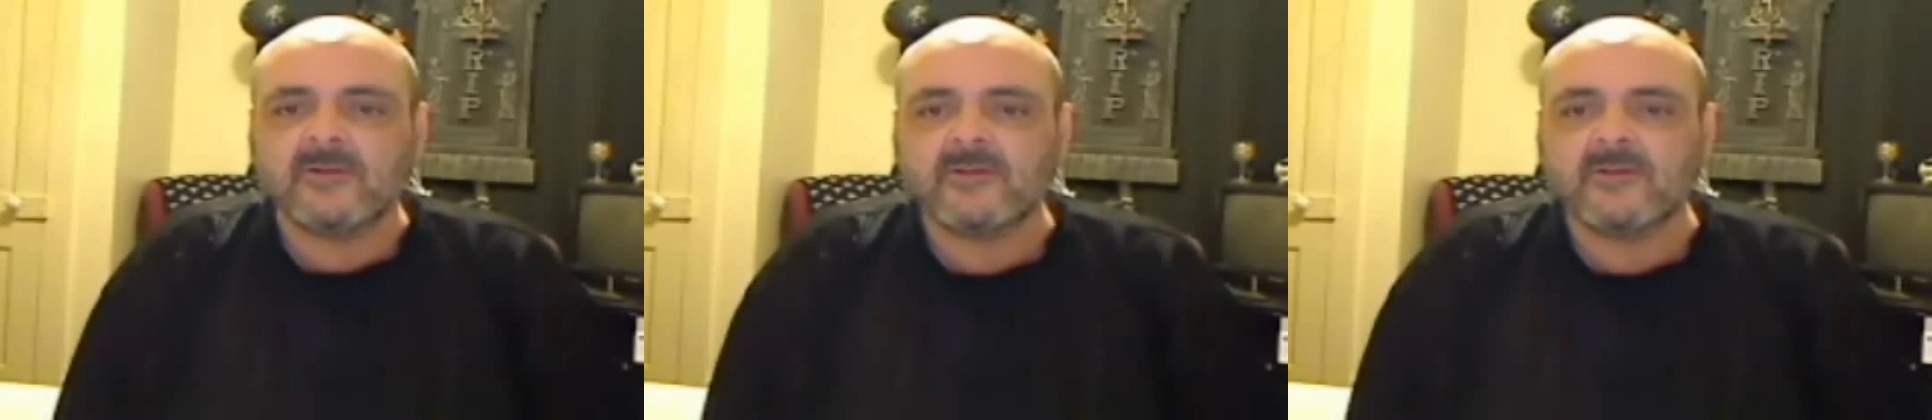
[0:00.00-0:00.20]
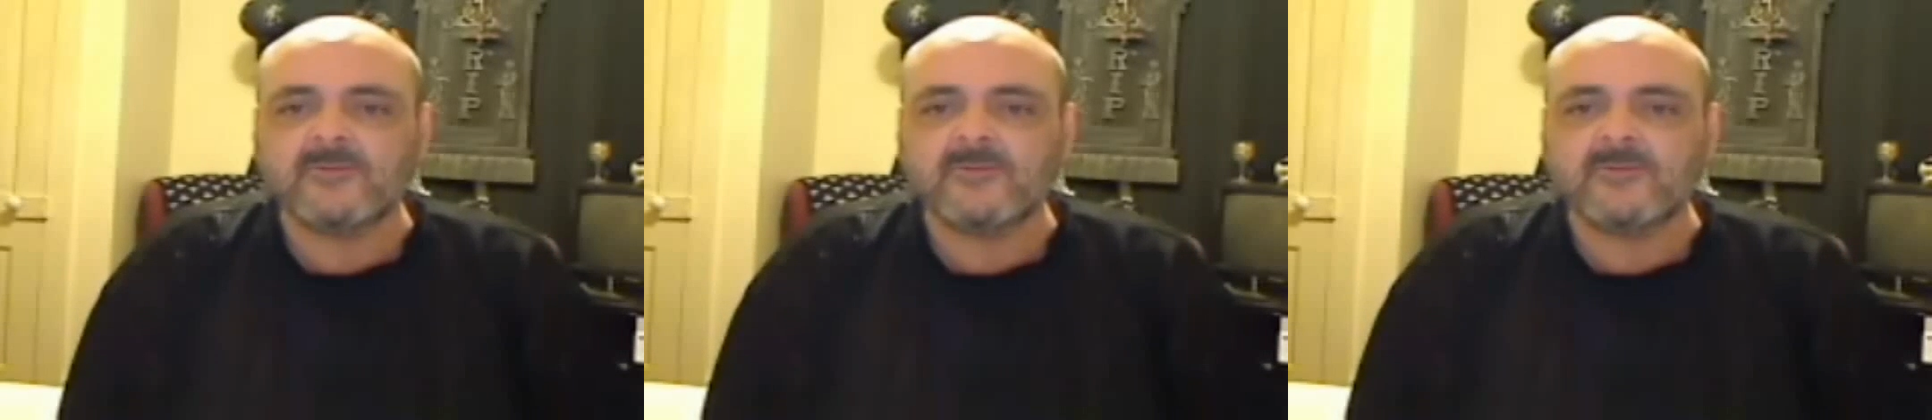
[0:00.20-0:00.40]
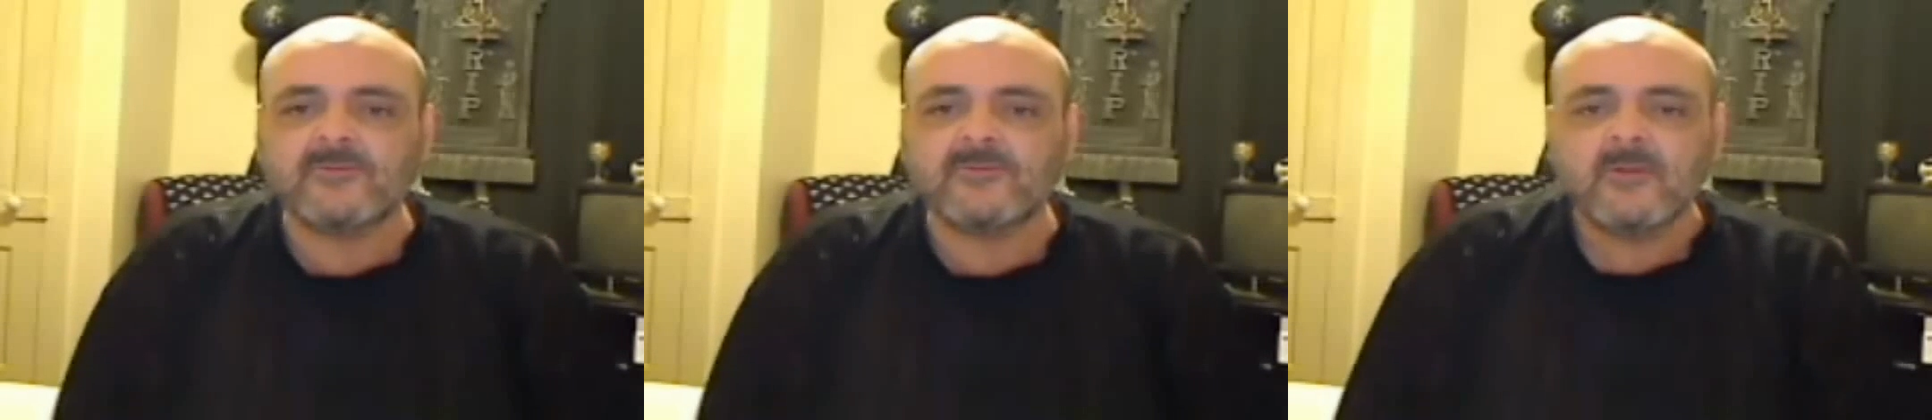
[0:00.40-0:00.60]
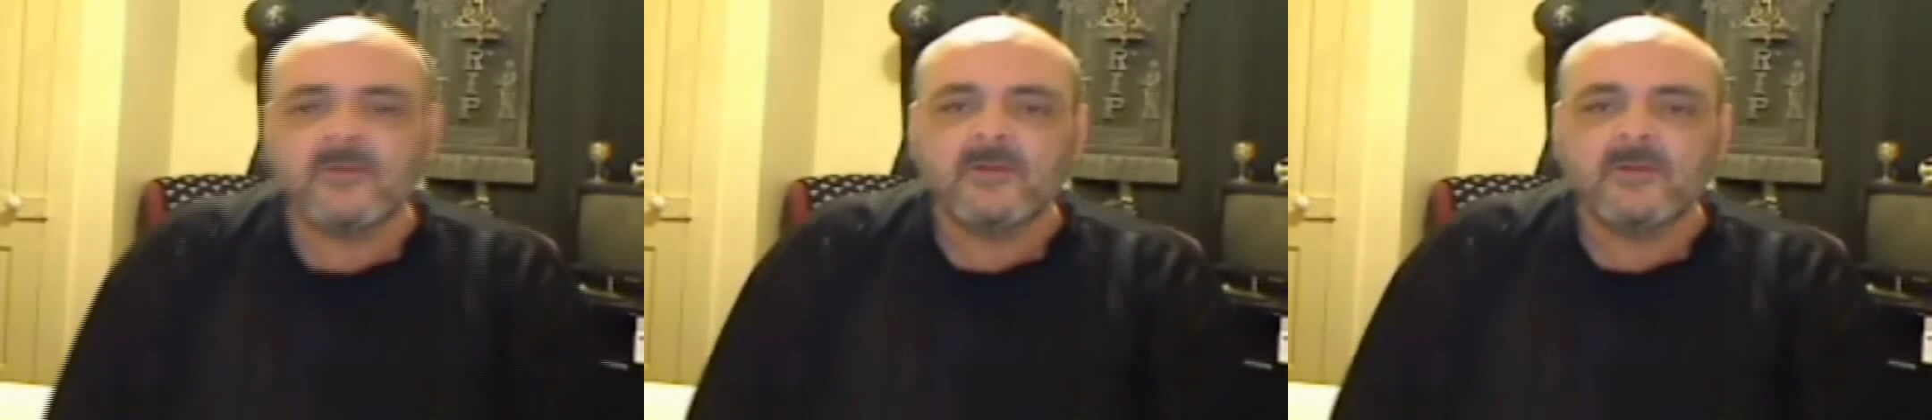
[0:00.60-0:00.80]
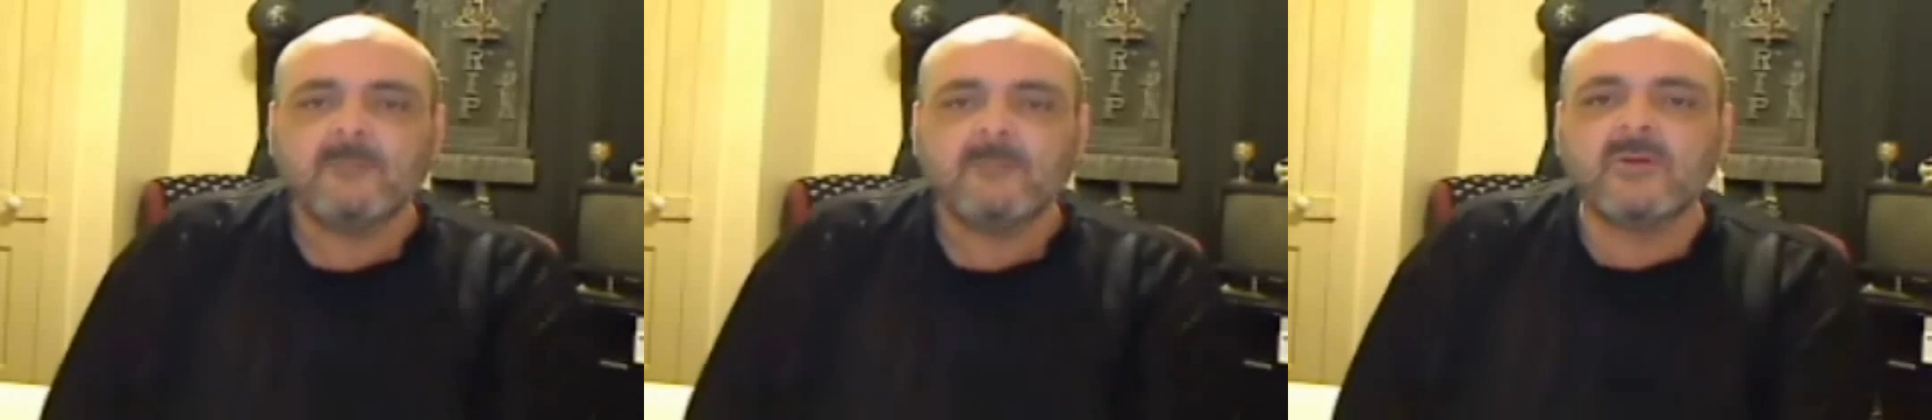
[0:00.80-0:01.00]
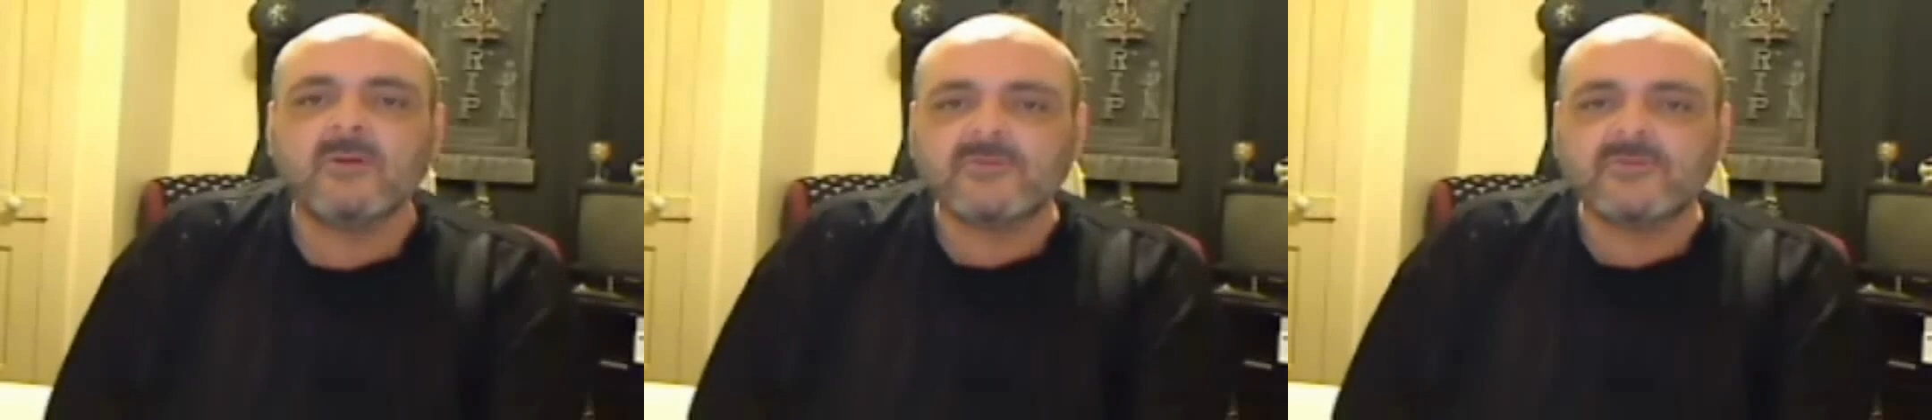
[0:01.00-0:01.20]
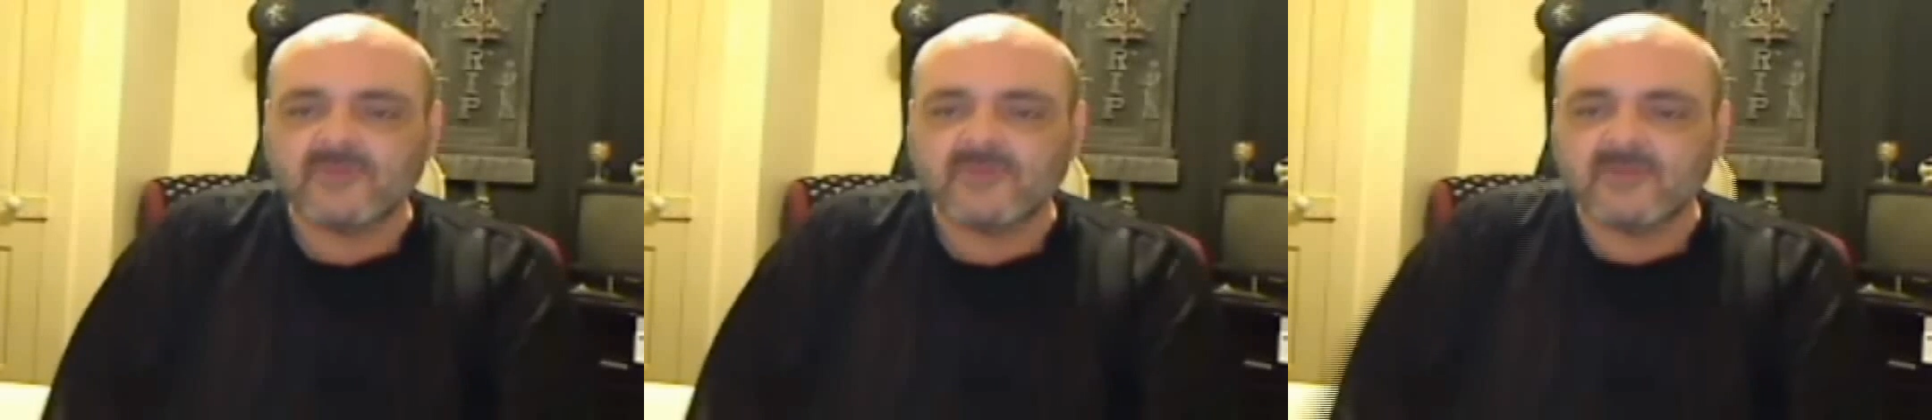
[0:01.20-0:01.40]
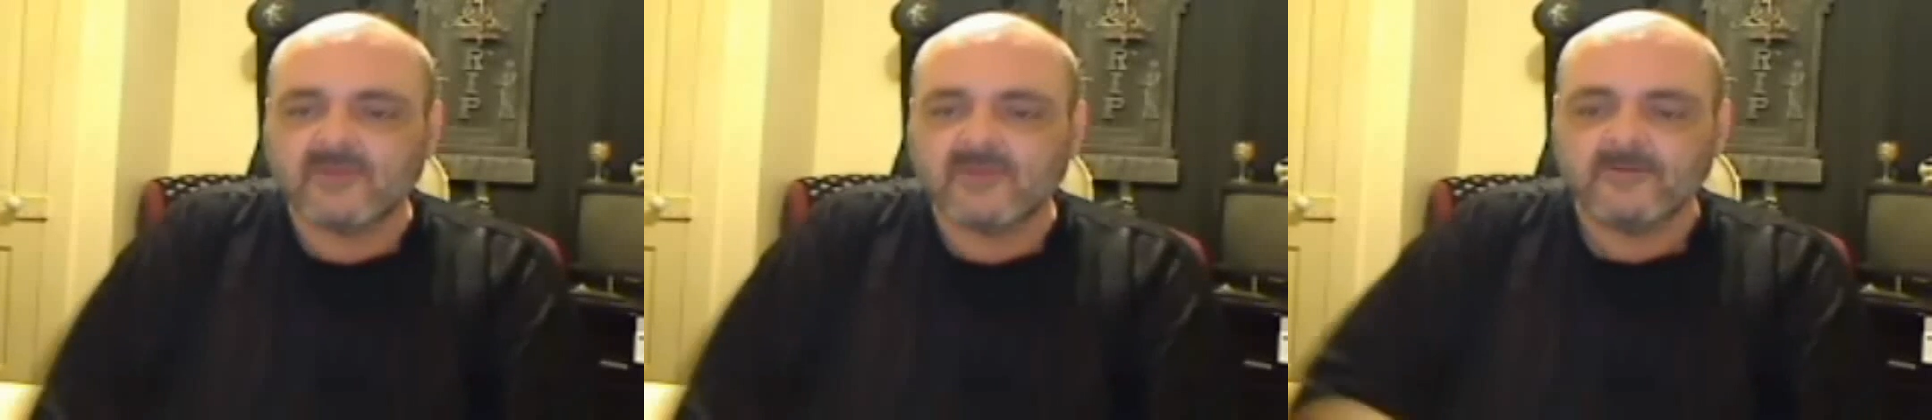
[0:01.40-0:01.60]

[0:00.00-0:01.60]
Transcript: his bullshit